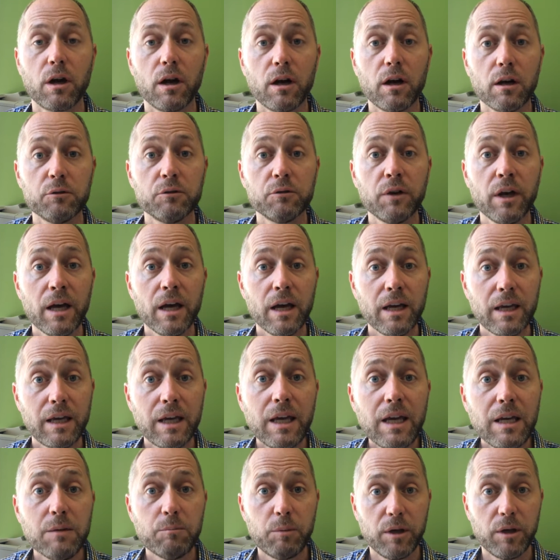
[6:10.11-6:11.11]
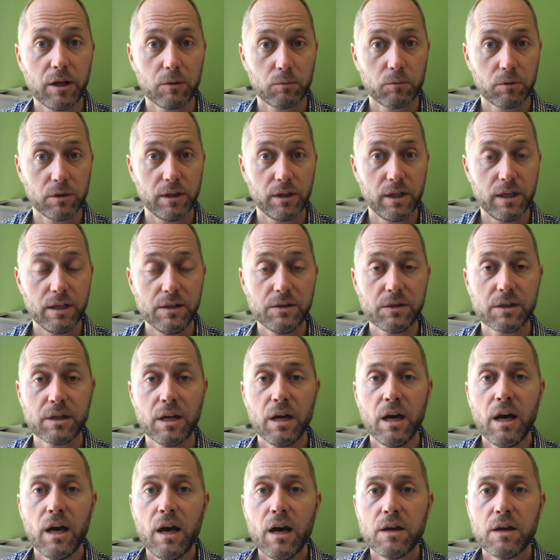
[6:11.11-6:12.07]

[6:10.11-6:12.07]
of heat being released,